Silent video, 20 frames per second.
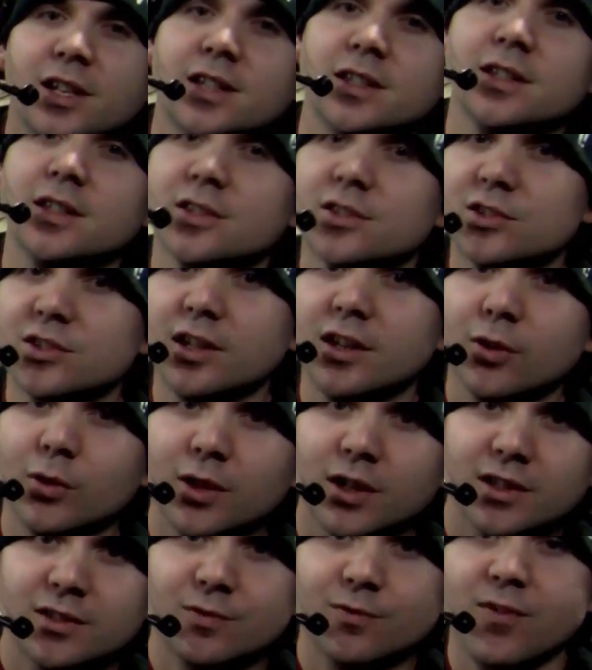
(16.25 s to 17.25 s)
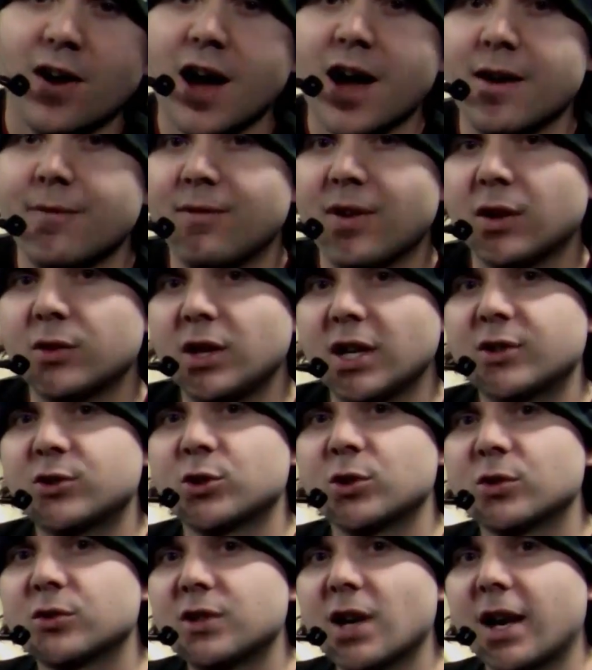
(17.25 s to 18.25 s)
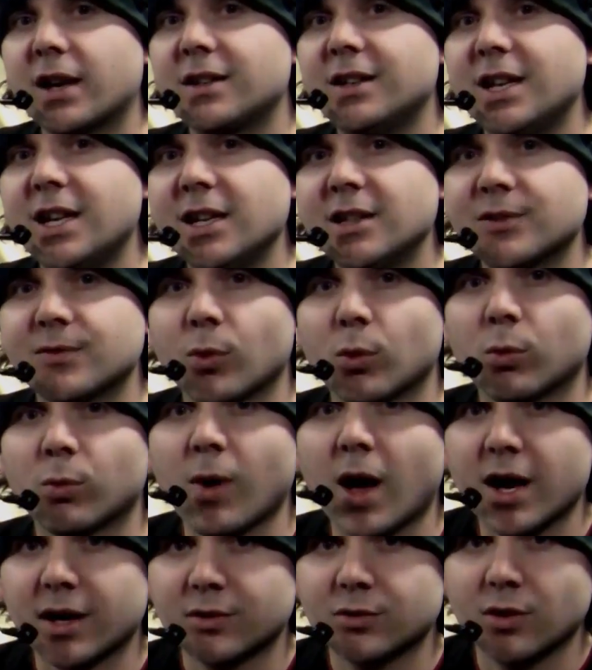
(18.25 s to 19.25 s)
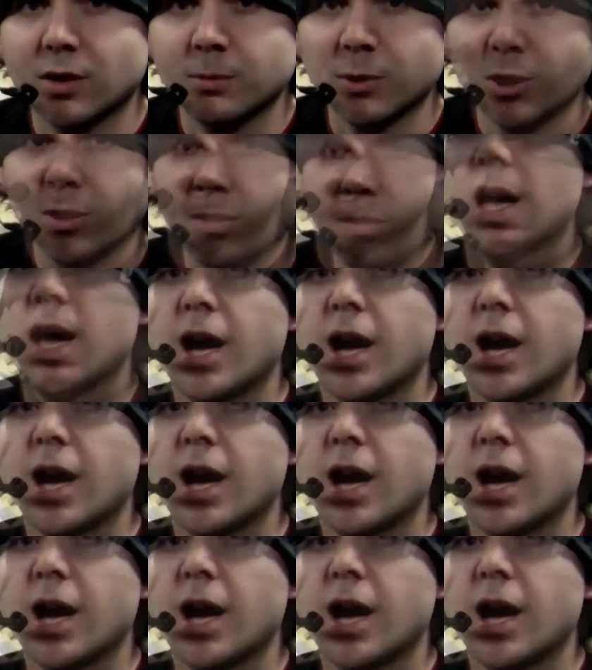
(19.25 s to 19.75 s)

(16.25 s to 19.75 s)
in the series 5 Foundational Techniques for Rock Drumming.